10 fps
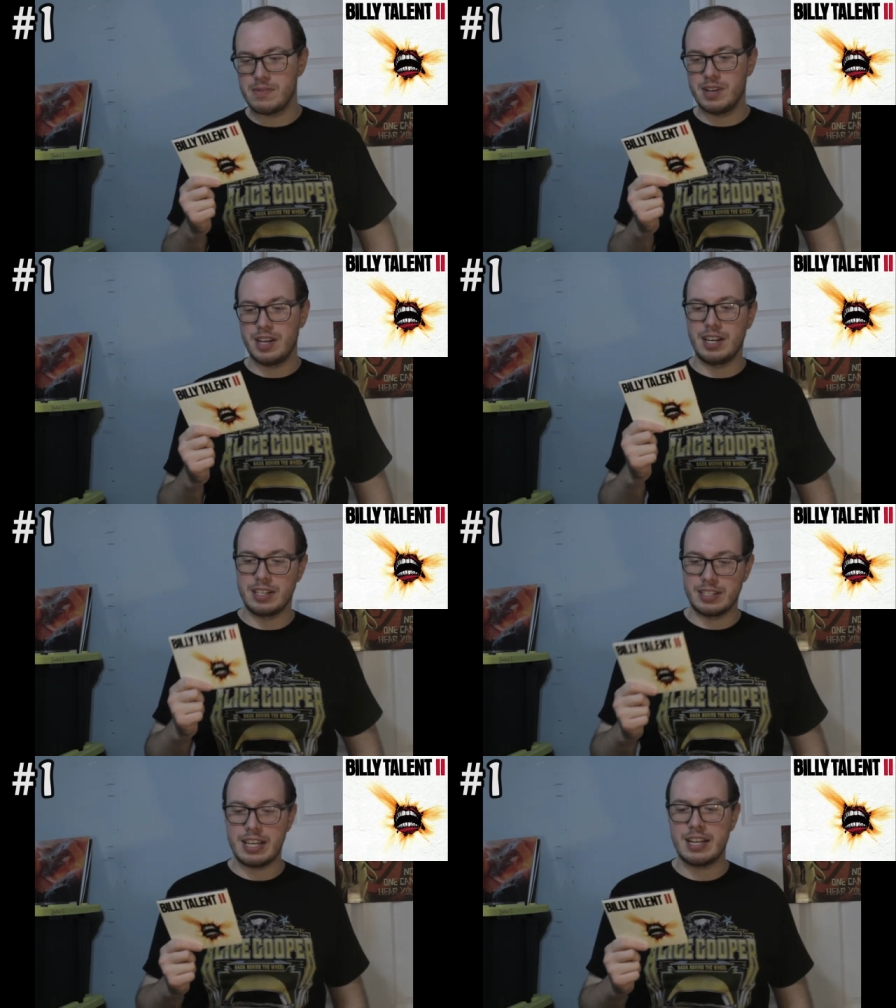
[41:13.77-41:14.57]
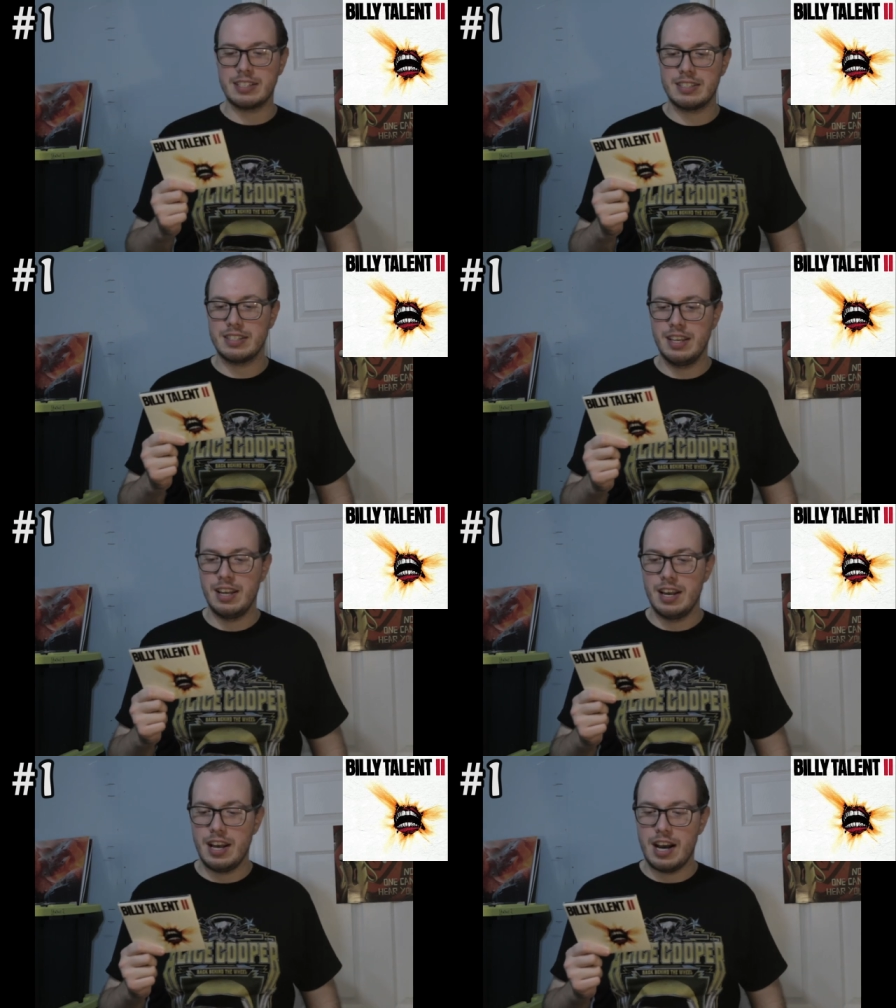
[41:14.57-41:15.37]
in a sense.
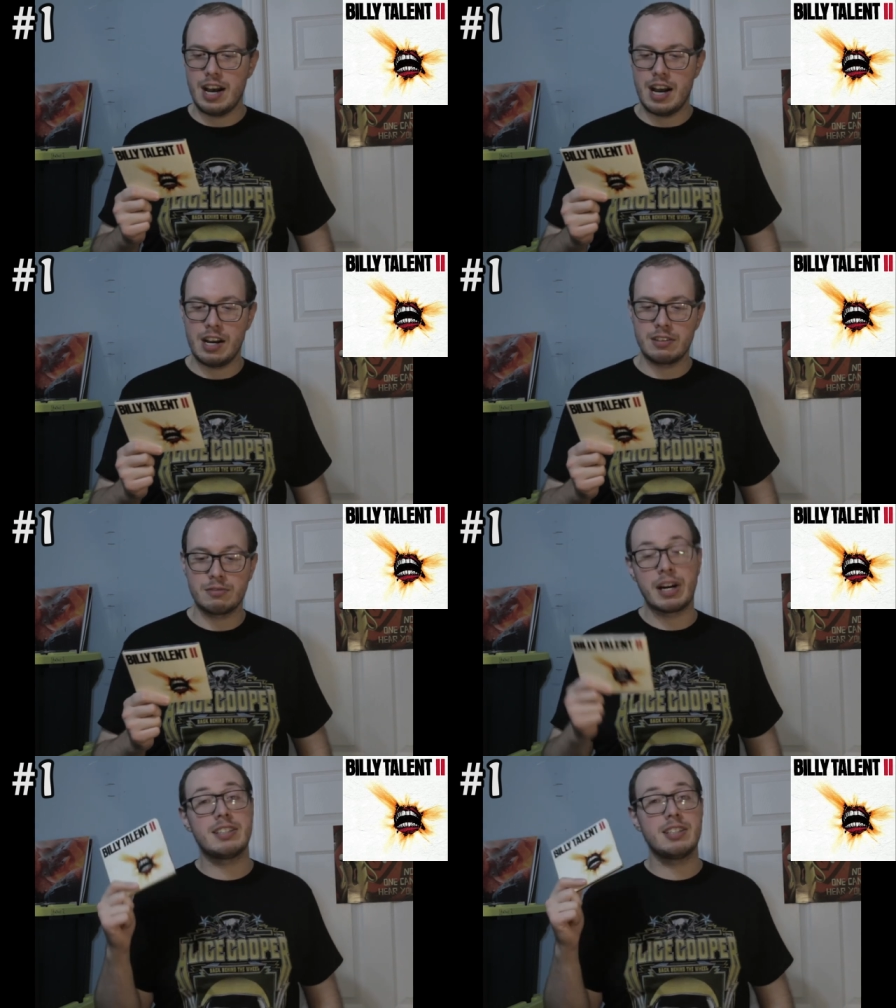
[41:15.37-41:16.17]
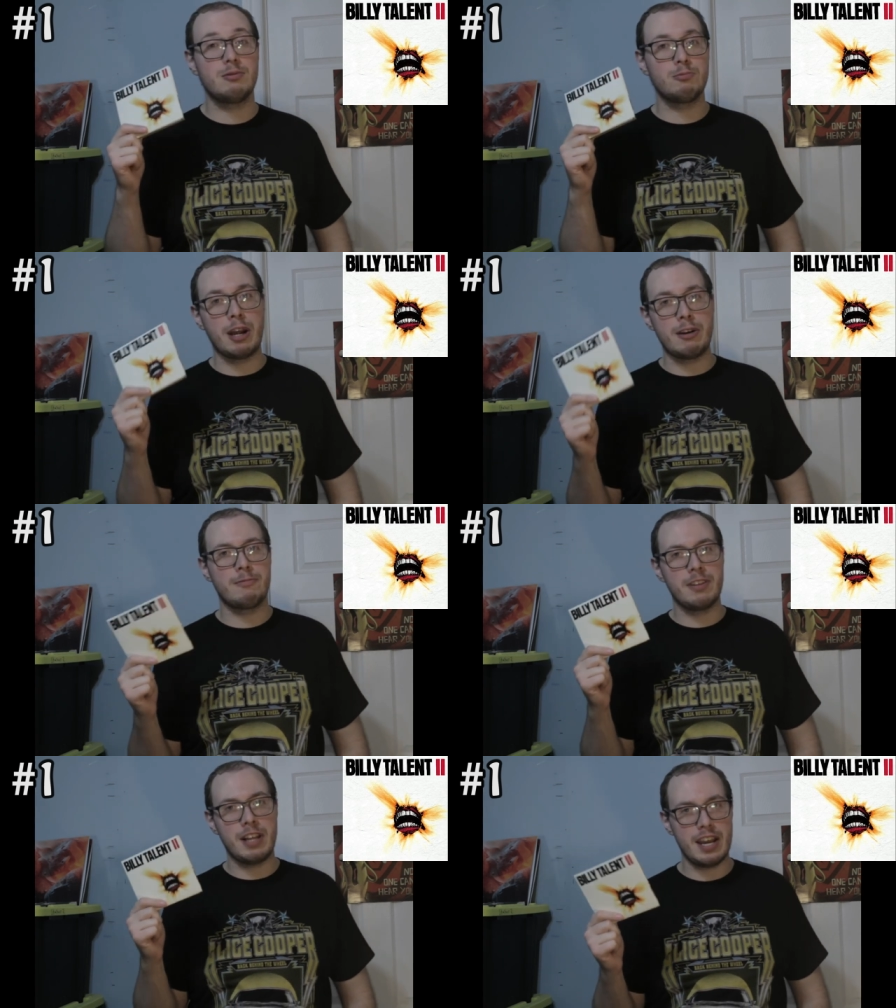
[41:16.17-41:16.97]
Uh, granted, Red
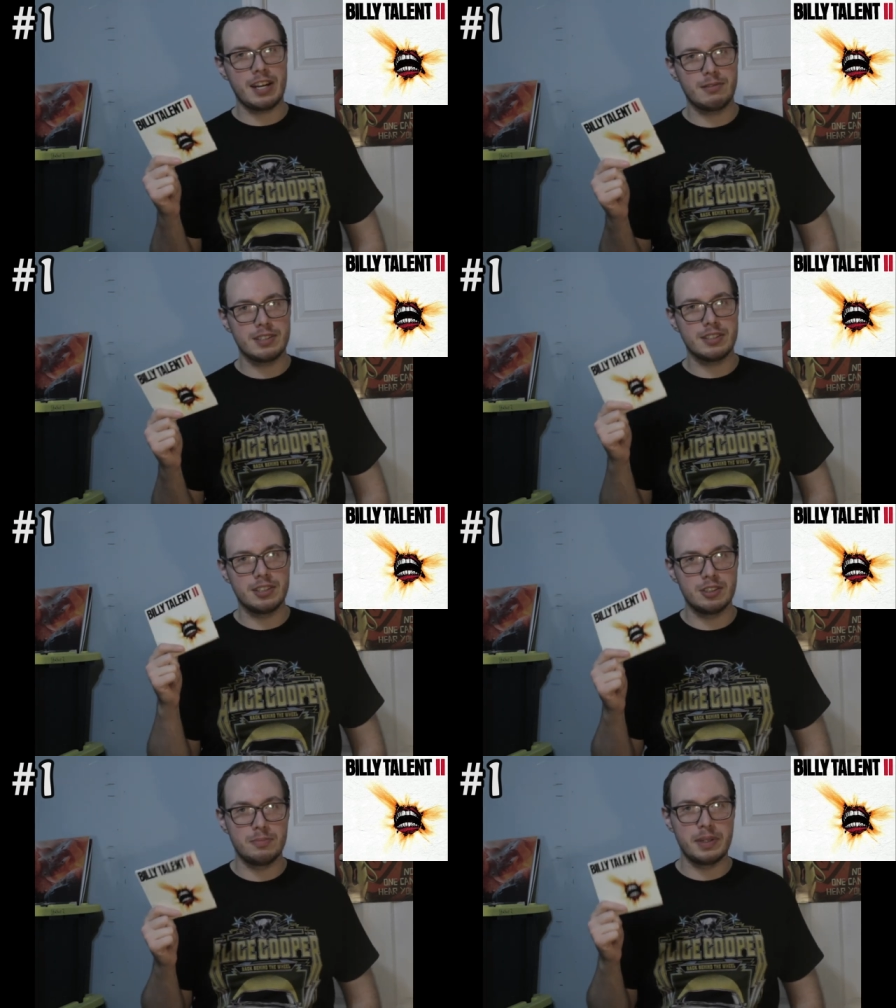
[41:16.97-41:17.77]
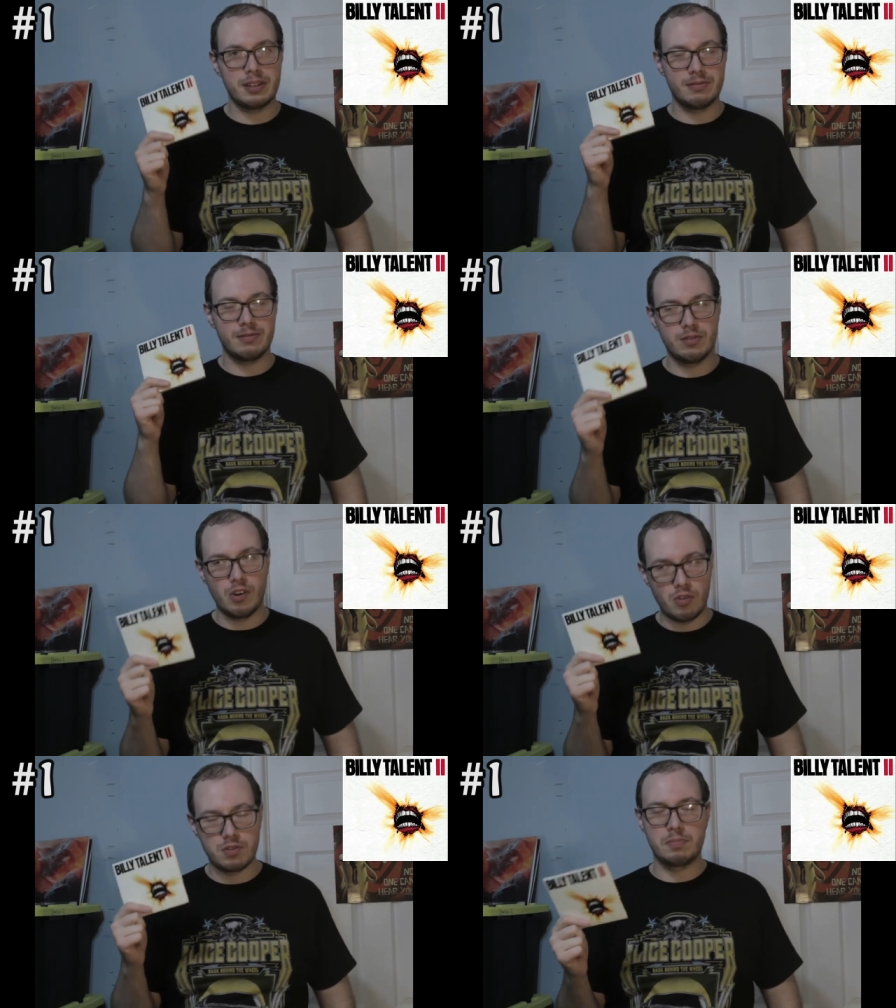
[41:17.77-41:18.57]
Flag was a little bit
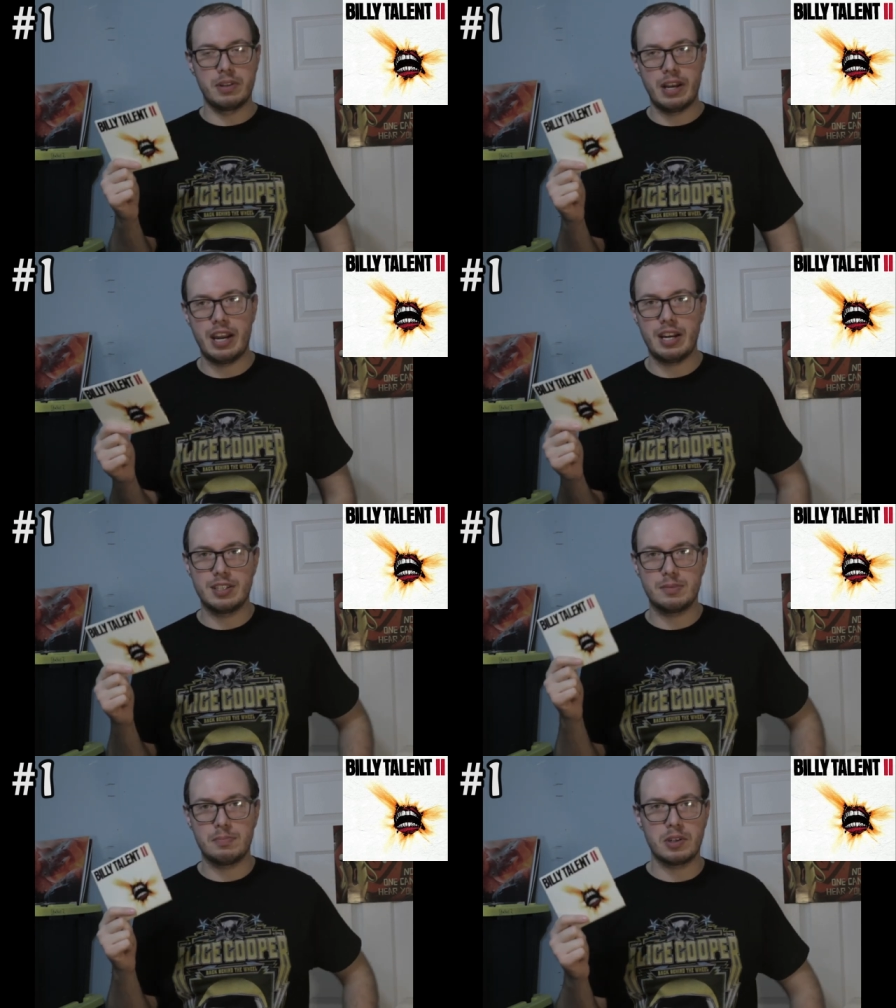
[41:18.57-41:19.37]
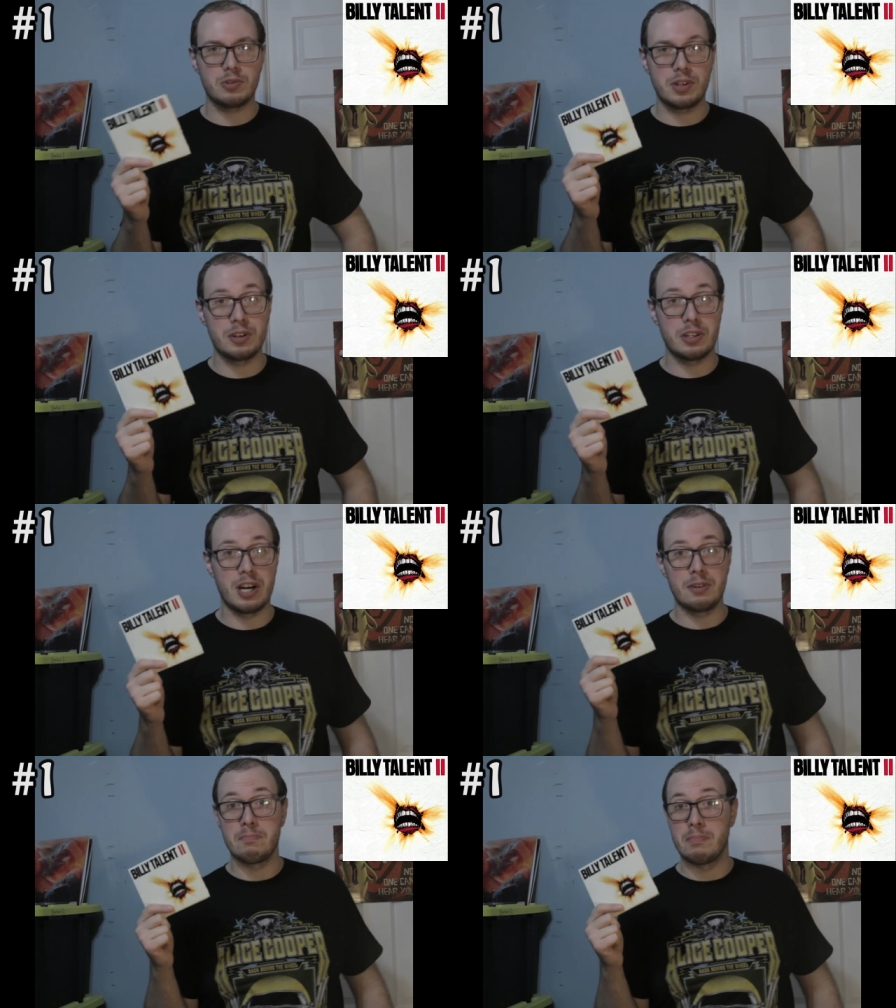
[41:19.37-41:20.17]
overplayed, especially in a
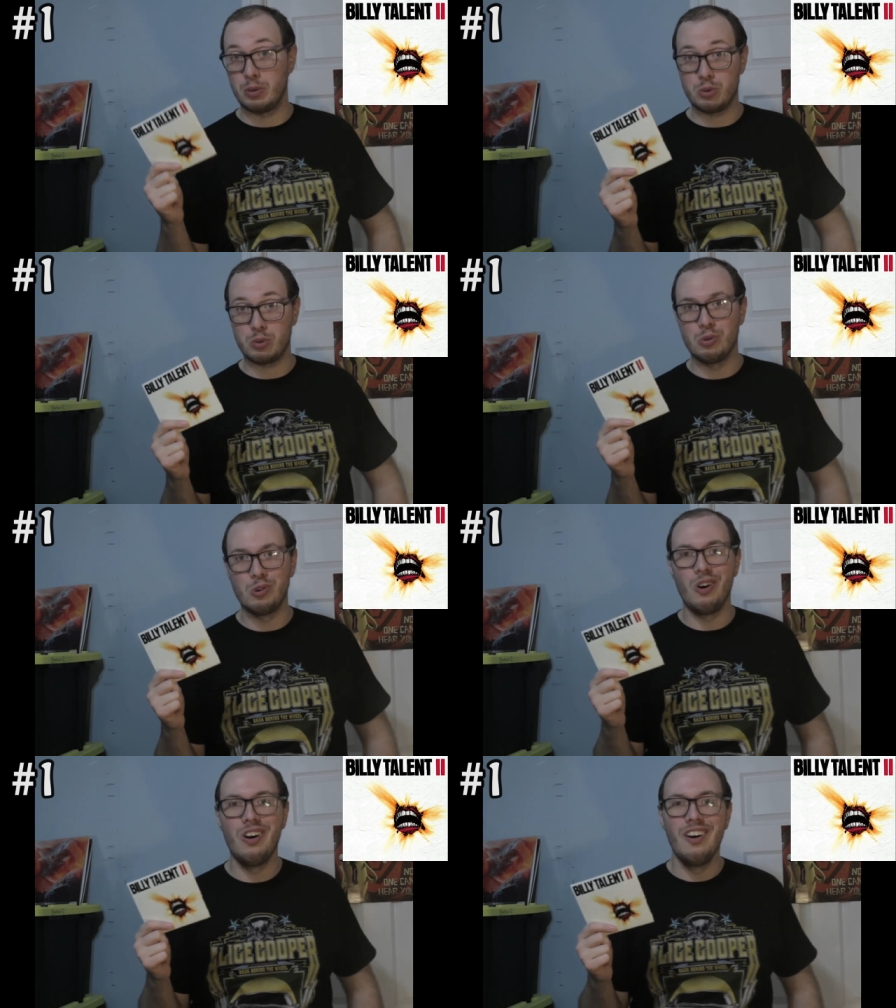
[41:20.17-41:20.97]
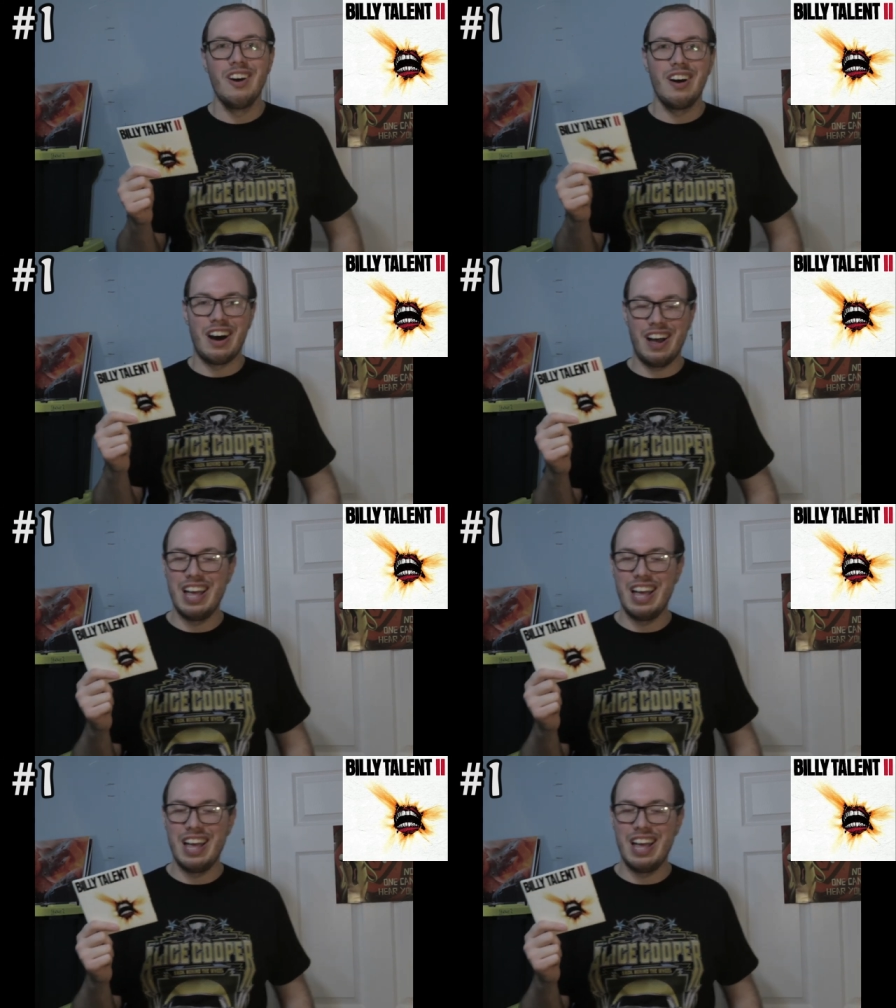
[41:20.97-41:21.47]
lot of middle school uh,